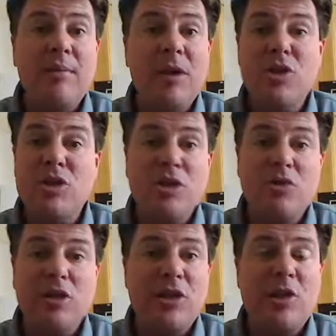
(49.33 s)
because
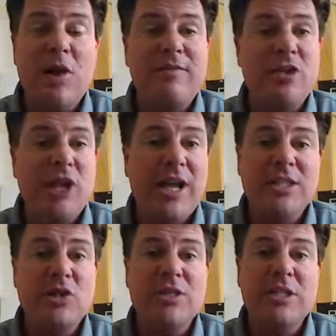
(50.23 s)
usually you don't have a
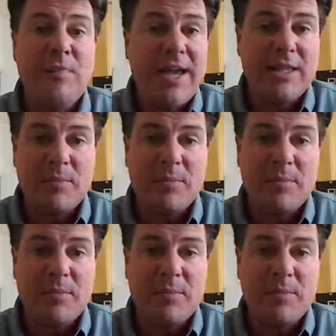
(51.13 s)
chance to inspect